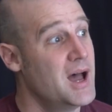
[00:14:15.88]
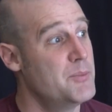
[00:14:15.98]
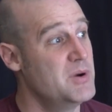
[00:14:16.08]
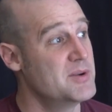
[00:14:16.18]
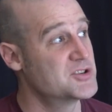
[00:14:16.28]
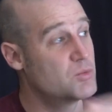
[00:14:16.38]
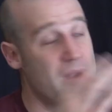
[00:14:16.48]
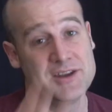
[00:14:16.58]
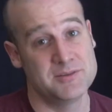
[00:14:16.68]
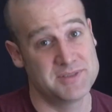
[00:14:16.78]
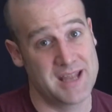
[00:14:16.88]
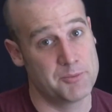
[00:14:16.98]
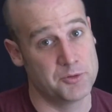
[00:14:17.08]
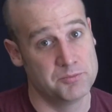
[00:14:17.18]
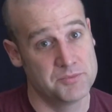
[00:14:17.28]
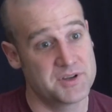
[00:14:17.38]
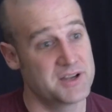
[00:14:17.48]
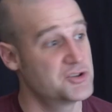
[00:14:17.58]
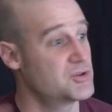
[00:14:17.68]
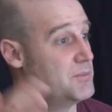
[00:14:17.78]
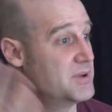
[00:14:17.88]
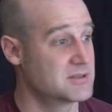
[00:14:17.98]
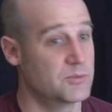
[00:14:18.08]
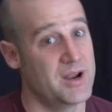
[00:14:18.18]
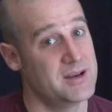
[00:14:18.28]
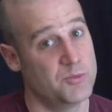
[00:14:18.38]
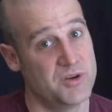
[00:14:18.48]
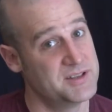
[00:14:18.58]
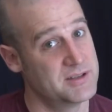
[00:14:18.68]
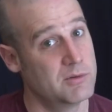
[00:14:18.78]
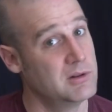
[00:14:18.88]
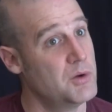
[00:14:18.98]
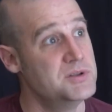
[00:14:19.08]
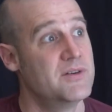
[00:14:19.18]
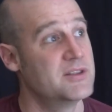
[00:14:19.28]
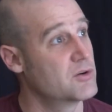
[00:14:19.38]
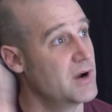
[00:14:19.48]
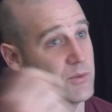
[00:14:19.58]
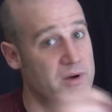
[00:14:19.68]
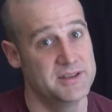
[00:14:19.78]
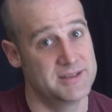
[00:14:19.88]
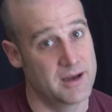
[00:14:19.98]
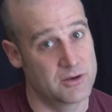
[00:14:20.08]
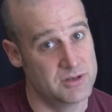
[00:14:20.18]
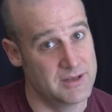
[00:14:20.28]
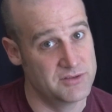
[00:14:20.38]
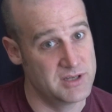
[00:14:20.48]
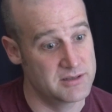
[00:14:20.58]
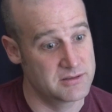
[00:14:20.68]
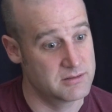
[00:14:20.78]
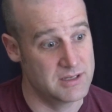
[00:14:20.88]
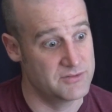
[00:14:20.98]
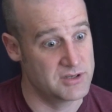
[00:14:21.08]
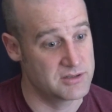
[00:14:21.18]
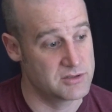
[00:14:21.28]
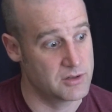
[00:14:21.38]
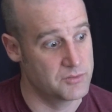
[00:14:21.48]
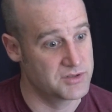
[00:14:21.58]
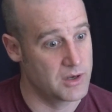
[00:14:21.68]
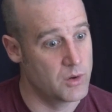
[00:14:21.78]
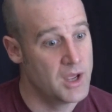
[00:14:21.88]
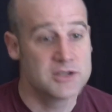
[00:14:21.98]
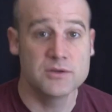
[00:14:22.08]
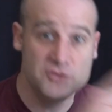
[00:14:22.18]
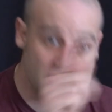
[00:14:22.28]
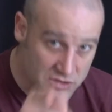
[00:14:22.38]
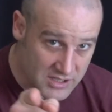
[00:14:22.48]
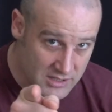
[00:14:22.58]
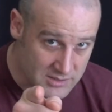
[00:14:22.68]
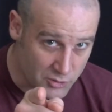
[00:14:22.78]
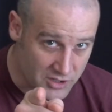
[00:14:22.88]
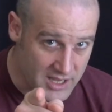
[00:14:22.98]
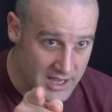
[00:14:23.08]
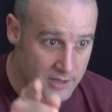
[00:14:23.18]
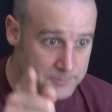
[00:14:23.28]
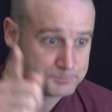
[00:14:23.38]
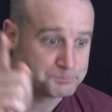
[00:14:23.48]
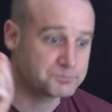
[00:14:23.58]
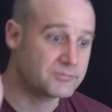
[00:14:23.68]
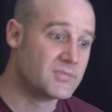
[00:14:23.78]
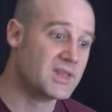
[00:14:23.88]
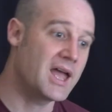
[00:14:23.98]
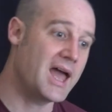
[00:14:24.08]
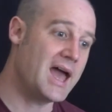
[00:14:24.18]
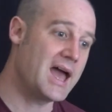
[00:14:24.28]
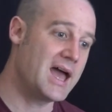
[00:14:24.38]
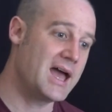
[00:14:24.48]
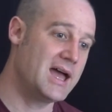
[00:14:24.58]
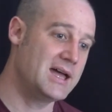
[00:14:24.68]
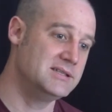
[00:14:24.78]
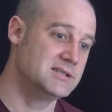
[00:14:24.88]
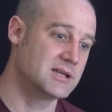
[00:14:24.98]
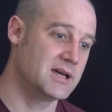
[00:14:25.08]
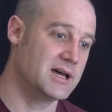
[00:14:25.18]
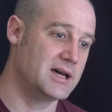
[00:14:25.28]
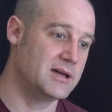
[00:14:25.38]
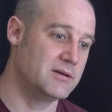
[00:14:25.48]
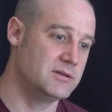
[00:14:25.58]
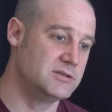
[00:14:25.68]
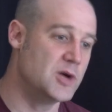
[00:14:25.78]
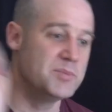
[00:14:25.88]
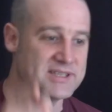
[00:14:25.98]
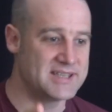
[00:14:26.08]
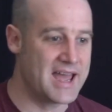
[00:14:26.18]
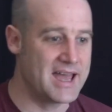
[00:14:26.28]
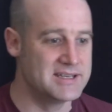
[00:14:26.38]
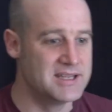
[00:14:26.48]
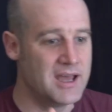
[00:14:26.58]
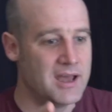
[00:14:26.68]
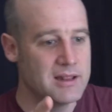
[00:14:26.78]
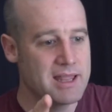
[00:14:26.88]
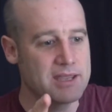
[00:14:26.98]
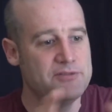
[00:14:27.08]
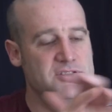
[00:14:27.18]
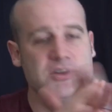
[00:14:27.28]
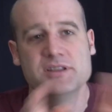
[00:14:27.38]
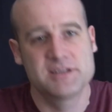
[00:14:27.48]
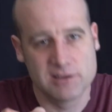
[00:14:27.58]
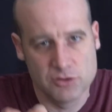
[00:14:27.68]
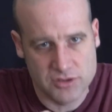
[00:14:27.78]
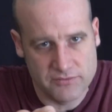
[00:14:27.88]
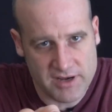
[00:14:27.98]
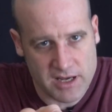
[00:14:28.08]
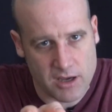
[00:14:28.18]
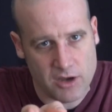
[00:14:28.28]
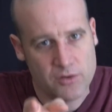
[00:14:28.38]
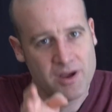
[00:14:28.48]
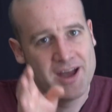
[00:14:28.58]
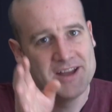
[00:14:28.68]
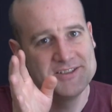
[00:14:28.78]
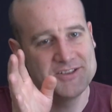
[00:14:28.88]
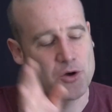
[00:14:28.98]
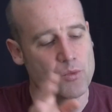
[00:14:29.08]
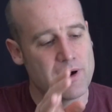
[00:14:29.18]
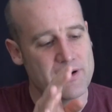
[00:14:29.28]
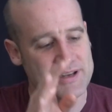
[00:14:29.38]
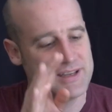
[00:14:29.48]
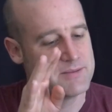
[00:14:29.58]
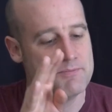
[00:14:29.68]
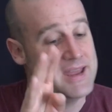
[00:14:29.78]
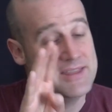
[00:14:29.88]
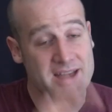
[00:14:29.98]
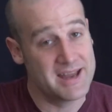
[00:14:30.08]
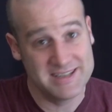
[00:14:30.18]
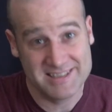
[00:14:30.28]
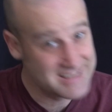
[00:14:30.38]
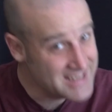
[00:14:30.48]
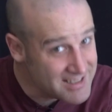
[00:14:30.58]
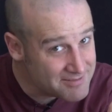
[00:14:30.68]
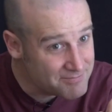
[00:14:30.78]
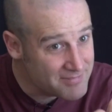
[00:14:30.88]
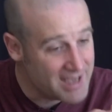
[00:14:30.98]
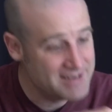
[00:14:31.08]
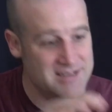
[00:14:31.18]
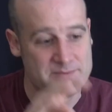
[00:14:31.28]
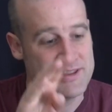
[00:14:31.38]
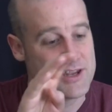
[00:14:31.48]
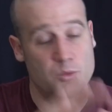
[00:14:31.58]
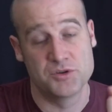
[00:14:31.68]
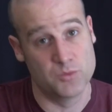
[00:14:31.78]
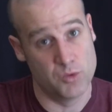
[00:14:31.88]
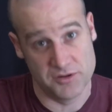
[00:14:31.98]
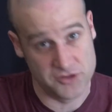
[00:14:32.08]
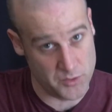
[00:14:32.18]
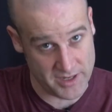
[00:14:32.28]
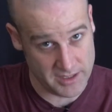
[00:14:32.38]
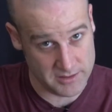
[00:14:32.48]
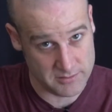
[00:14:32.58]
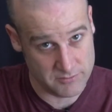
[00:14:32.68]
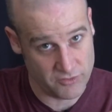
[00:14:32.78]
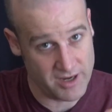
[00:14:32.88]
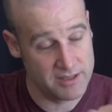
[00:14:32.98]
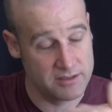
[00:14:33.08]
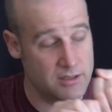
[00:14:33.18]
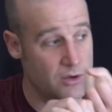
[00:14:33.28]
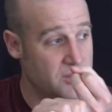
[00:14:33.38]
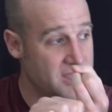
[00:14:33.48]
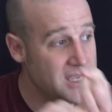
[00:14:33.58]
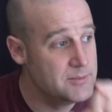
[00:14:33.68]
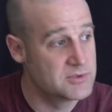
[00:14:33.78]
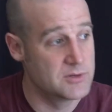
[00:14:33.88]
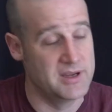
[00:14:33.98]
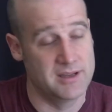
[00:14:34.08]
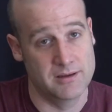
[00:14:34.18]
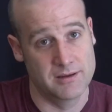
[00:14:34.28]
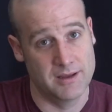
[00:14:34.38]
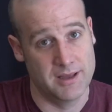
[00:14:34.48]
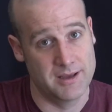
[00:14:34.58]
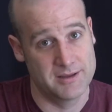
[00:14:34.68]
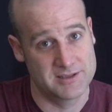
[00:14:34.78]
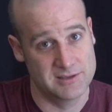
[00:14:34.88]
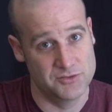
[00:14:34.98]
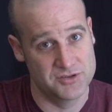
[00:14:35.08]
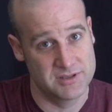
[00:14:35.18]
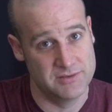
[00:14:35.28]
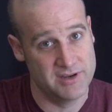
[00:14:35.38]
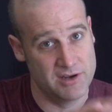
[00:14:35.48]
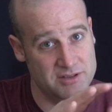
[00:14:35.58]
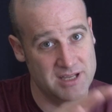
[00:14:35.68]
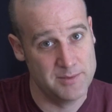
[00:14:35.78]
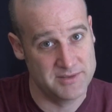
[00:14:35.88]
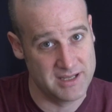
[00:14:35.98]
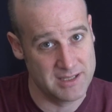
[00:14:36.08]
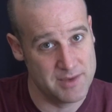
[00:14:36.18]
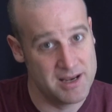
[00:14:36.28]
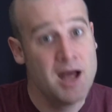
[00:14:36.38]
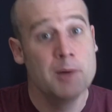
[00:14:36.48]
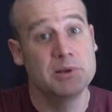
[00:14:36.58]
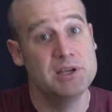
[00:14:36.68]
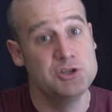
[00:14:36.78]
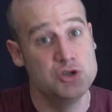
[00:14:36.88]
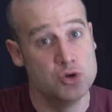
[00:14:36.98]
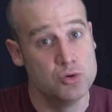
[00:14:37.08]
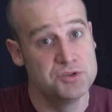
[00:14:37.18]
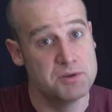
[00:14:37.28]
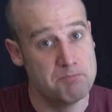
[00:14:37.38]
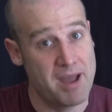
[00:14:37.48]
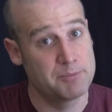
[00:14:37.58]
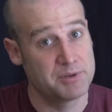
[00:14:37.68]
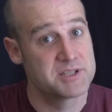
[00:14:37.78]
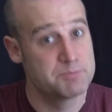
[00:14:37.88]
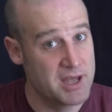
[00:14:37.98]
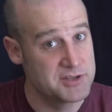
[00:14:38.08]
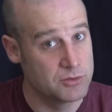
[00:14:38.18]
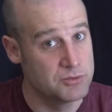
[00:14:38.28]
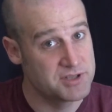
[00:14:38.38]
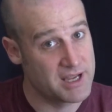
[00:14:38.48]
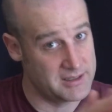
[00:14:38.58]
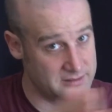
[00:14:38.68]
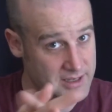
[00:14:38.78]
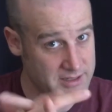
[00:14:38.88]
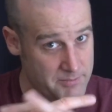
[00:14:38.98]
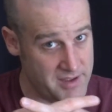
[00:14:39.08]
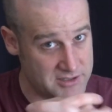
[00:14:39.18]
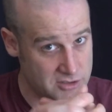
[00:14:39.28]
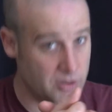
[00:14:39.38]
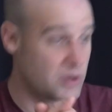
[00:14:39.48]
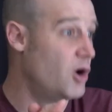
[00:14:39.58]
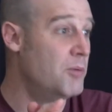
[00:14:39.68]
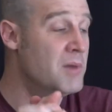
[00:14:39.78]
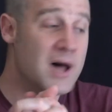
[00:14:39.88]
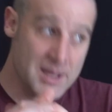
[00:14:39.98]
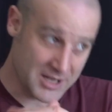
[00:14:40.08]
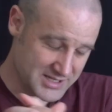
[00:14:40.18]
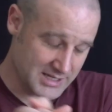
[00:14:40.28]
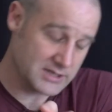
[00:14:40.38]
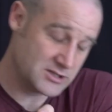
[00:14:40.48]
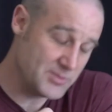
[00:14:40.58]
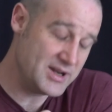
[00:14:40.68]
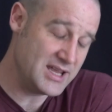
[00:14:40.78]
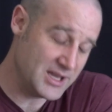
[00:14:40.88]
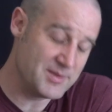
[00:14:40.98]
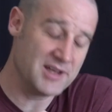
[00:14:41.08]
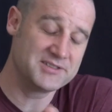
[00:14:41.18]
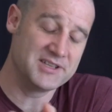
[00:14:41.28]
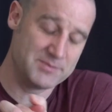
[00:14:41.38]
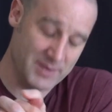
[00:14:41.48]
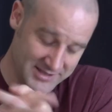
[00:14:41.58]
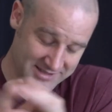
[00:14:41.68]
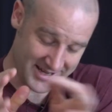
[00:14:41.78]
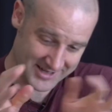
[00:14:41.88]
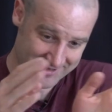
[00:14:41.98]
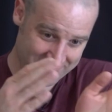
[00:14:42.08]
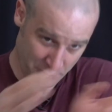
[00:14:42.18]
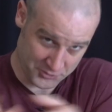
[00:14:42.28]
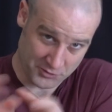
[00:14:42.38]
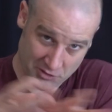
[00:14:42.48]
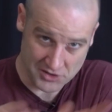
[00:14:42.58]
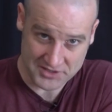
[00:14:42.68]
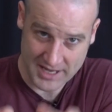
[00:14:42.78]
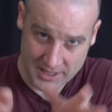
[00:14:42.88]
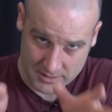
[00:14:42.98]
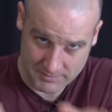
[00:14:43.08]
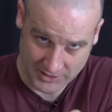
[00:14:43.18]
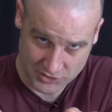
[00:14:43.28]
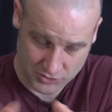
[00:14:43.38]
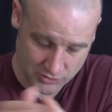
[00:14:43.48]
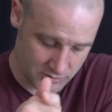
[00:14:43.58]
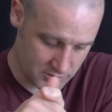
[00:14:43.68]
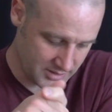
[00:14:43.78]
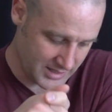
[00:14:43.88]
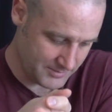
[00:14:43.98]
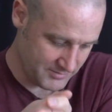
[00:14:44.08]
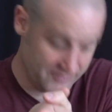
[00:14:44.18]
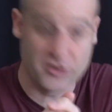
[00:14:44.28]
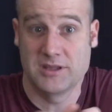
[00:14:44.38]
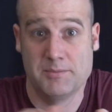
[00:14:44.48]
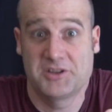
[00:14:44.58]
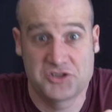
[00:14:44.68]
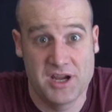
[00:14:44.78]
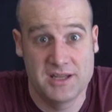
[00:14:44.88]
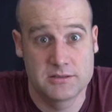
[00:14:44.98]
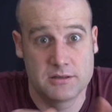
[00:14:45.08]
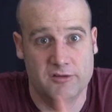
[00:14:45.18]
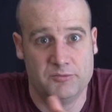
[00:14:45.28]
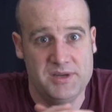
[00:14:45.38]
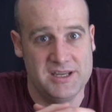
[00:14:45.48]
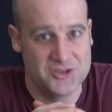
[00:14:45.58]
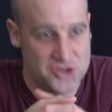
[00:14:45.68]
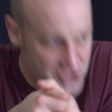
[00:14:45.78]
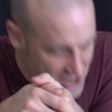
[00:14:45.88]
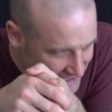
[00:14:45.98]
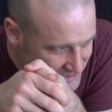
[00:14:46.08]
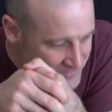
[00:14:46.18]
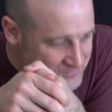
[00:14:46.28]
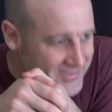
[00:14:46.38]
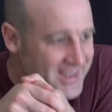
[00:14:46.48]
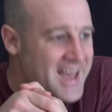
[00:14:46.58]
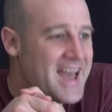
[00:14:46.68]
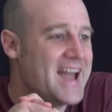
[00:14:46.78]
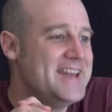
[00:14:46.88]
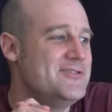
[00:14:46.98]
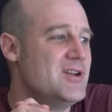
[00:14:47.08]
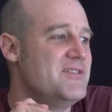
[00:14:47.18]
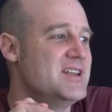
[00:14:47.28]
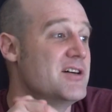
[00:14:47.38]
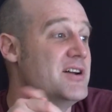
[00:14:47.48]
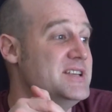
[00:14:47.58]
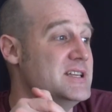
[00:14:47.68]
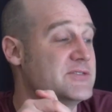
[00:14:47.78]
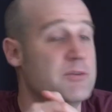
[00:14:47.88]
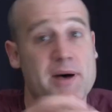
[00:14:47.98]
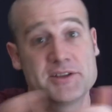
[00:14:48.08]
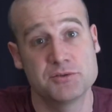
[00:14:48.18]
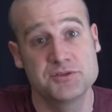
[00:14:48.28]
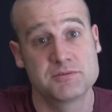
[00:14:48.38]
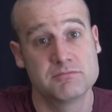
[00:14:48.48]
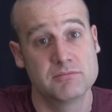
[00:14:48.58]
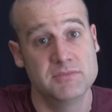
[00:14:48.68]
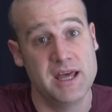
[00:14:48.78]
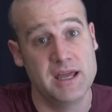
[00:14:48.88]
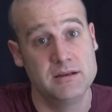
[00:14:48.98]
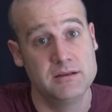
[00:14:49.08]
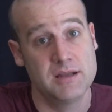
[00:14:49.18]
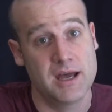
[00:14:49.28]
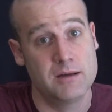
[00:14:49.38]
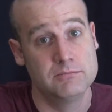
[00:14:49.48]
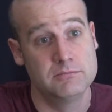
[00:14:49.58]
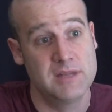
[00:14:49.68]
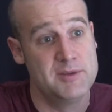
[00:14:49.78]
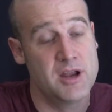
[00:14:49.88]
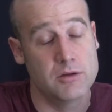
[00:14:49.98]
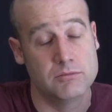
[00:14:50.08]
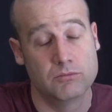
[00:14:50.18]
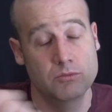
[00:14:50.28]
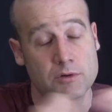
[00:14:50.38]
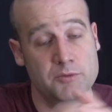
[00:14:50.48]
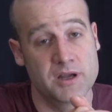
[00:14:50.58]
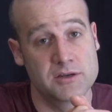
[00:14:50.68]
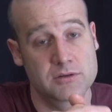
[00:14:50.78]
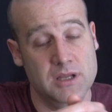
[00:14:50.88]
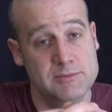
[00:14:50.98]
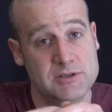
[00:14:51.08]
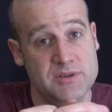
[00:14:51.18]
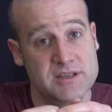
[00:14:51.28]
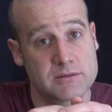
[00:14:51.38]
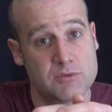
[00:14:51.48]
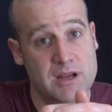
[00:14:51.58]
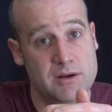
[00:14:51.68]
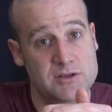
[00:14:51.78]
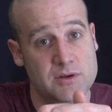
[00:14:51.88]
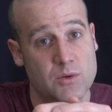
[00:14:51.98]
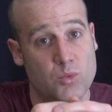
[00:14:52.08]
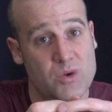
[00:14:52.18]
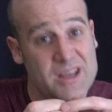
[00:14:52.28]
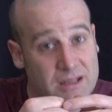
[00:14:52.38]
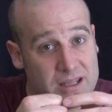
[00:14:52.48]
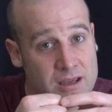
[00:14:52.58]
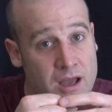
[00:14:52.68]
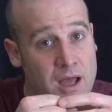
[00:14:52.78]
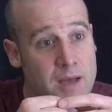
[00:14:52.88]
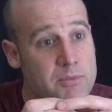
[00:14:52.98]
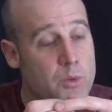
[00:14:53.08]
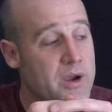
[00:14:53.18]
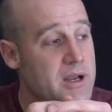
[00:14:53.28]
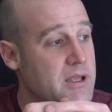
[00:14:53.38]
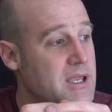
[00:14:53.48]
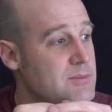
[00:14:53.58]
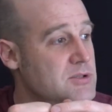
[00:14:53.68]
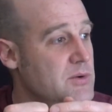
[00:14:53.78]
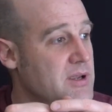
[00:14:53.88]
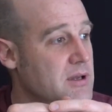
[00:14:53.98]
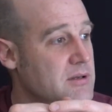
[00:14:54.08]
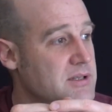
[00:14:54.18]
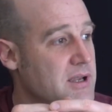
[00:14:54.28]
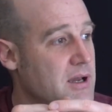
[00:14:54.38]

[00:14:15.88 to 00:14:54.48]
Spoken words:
are pretty much a random sample. So I just try and pick some random ones. There were loads of other great ones that I didn't have a chance to show. So if you do send in some working out, and don't be sad. Like, if it's not in this solution video, don't worry. It doesn't mean that I didn't see it, and doesn't mean that it wasn't worth doing it, right? So keep doing solutions to the videos. Keep sending them in. Please use matplus puzzles@standupmaths.com because I get so many emails. This means I can filter all those out and make sure they've got the best chance of being checked. And if you have any other ideas for puzzles, then let me know. We're going to keep doing this. We're currently doing it weekly, but we're going to keep doing it